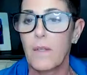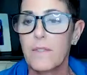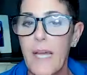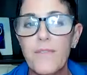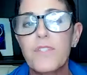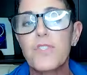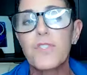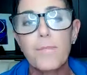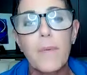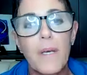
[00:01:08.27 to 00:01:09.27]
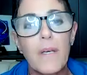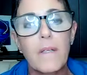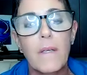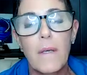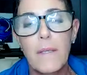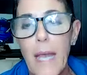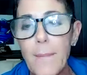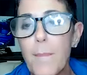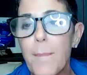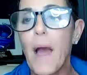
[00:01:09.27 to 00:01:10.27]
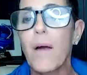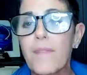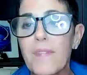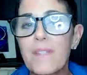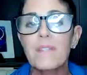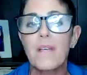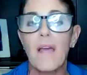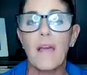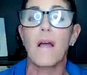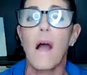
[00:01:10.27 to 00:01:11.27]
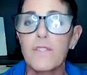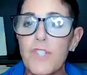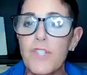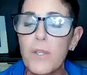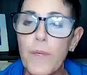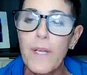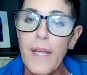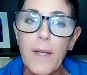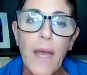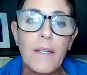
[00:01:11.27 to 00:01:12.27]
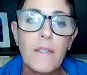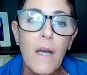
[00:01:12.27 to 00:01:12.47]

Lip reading: David Schmidt came about this technology when he had